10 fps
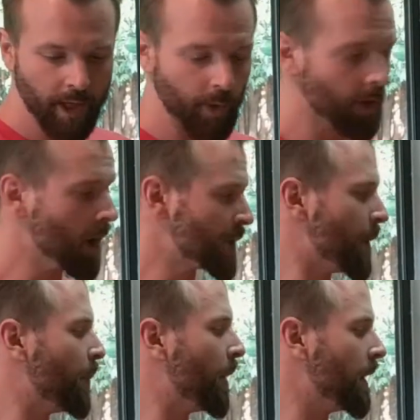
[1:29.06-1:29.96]
You could
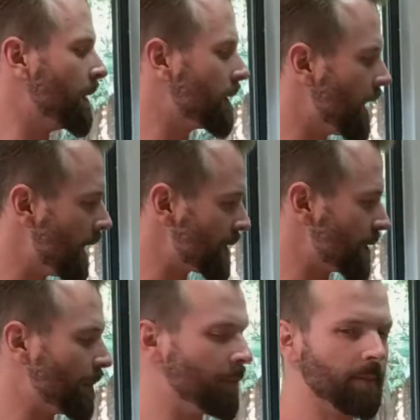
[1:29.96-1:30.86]
also put
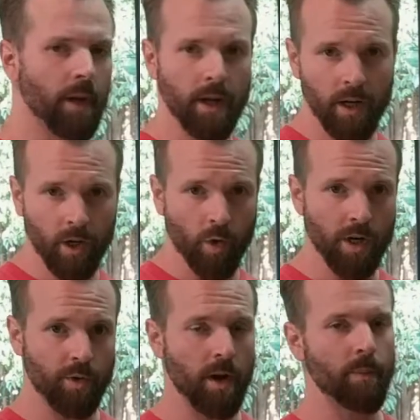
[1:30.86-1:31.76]
some
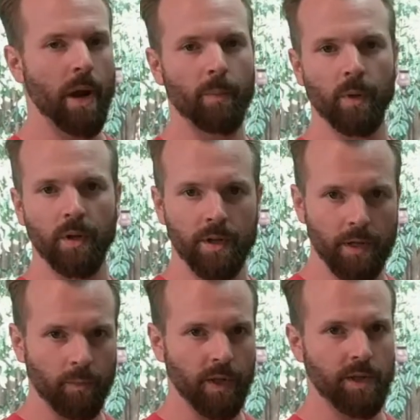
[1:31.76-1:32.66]
crushed red pepper or
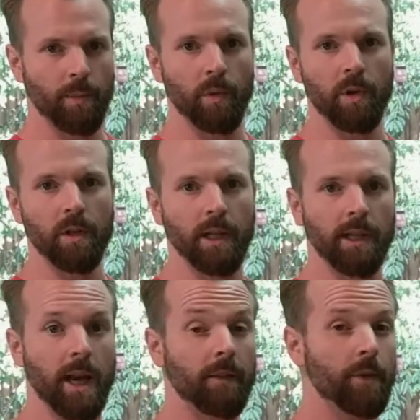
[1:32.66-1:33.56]
something similar like
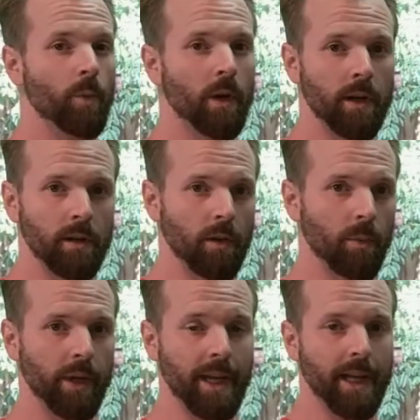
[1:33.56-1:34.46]
that if you wanted a little
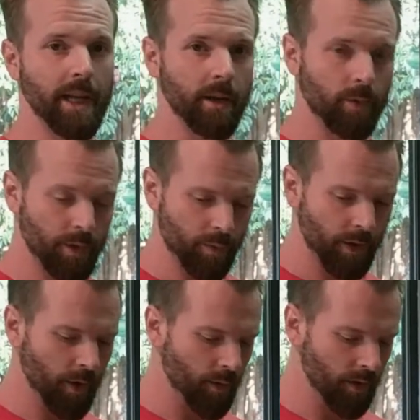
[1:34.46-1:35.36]
bit of heat, which would
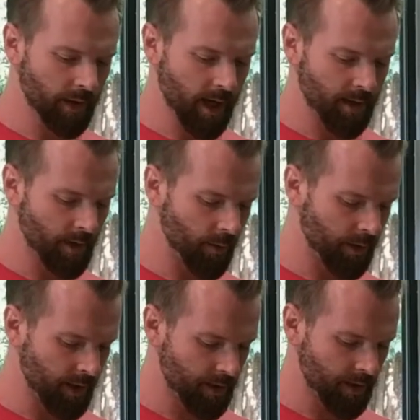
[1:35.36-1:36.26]
go really nicely with
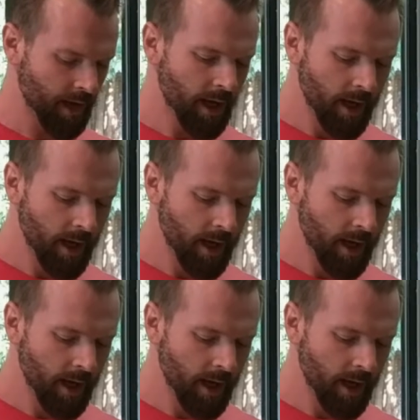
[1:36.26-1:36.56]
this.